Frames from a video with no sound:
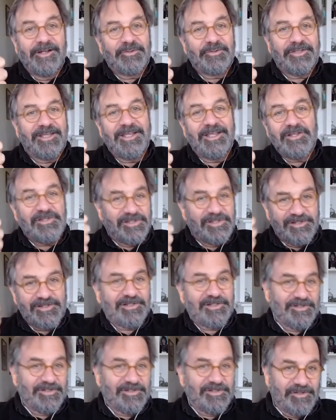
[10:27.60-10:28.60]
keys
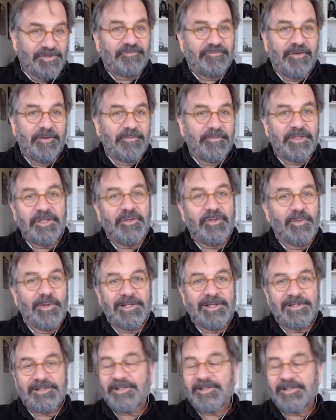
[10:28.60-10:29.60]
is you're from the
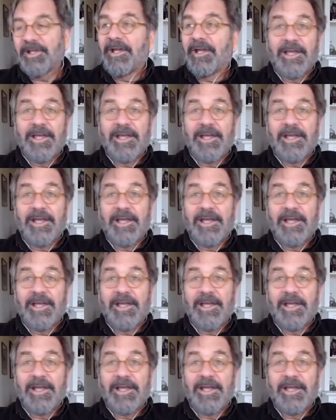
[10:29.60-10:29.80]
U.S.